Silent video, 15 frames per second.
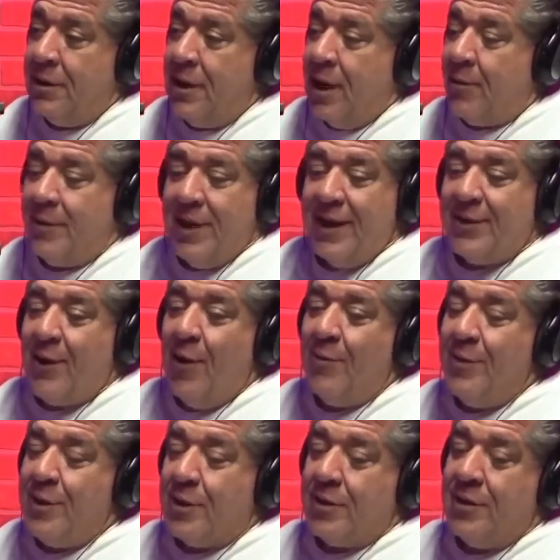Like when they
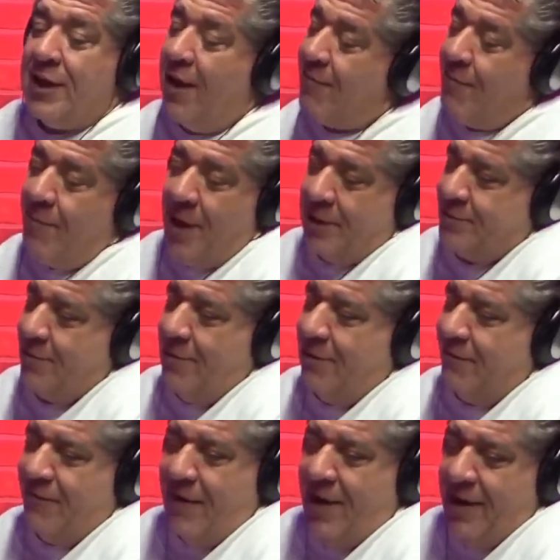told me you couldn't have a passport, I'm
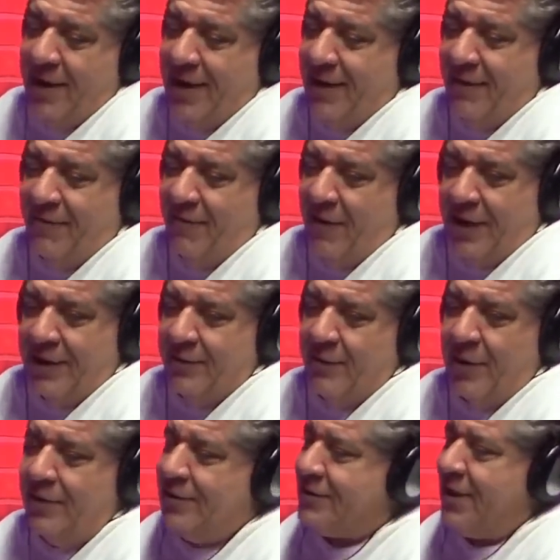like, fine, I ain't gonna fucking
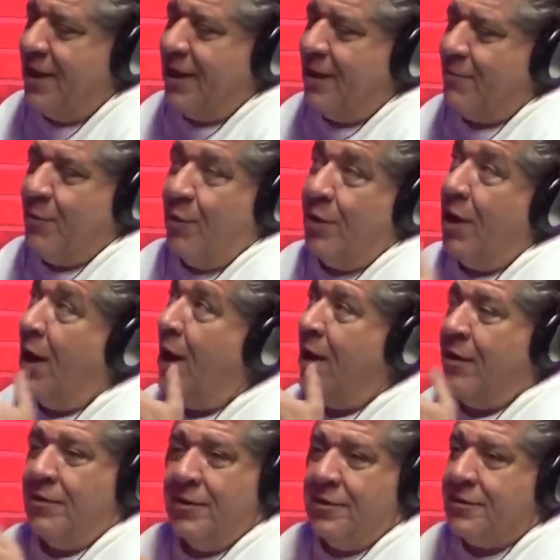try. It's not like I'm going to
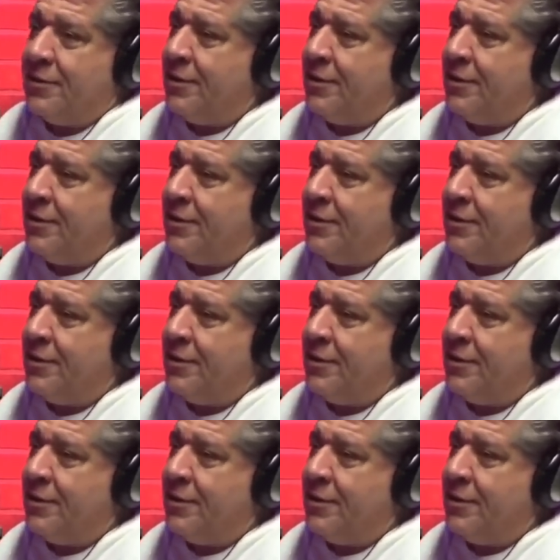Ireland.